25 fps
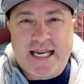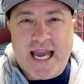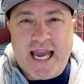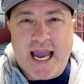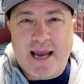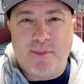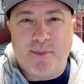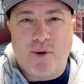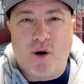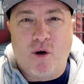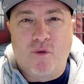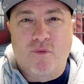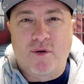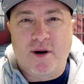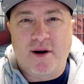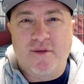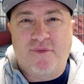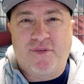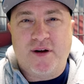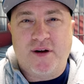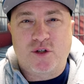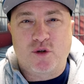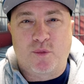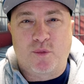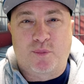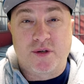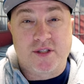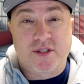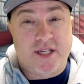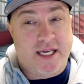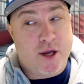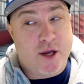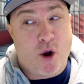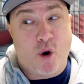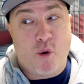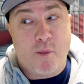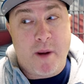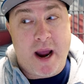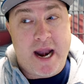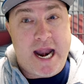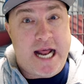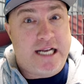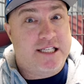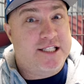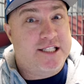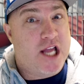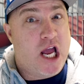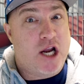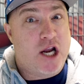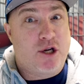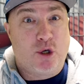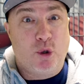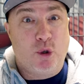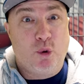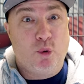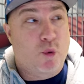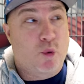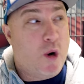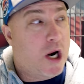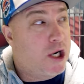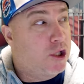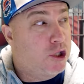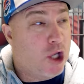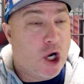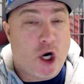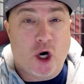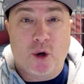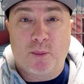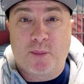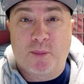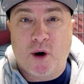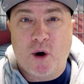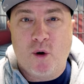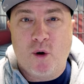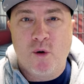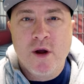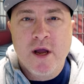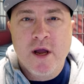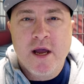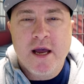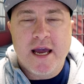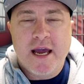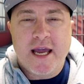came over to the federal prison like, yo, man, that's that dude right there, bro.